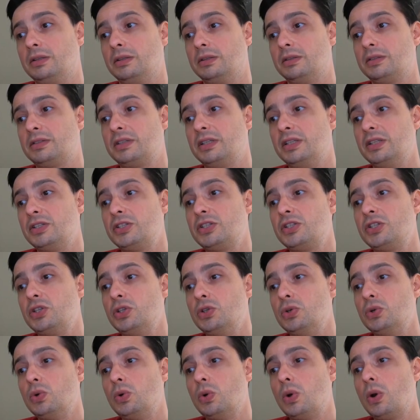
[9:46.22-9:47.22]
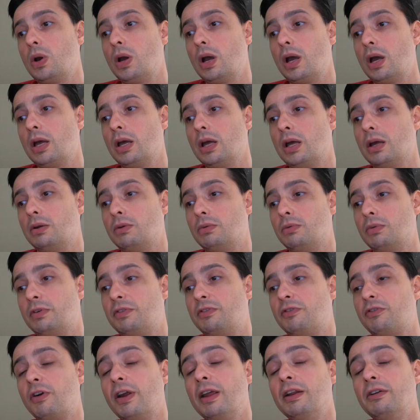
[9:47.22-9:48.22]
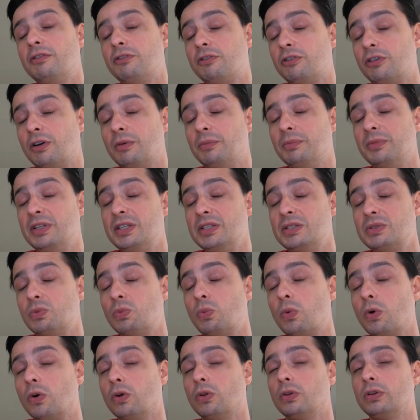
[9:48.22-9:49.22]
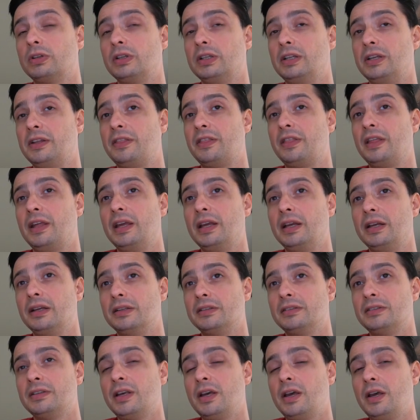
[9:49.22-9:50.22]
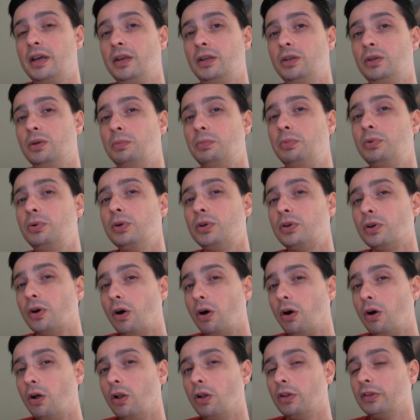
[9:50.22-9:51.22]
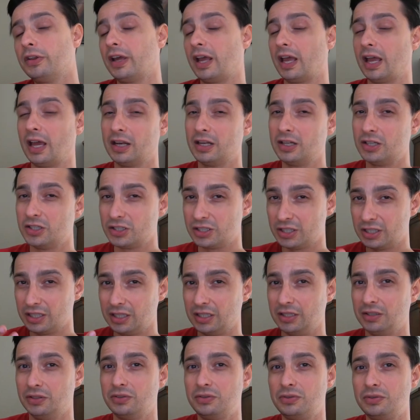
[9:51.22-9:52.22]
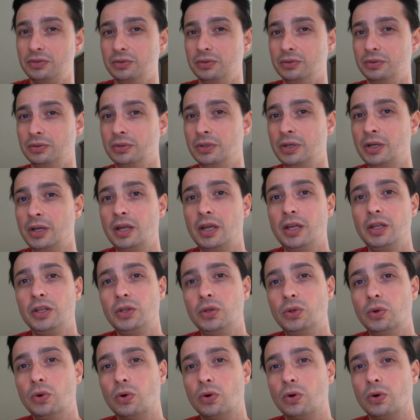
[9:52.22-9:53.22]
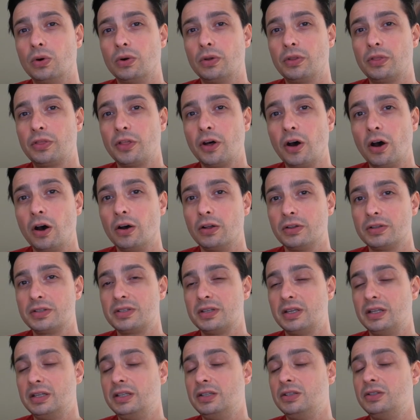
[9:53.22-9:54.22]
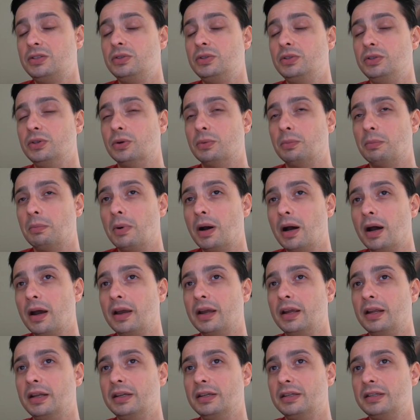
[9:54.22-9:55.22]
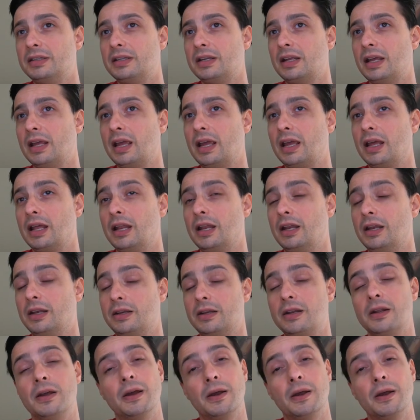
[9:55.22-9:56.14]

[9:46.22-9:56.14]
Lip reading: since you refrain from these worldly things, you put all the energy into your thoughts and into your mind, and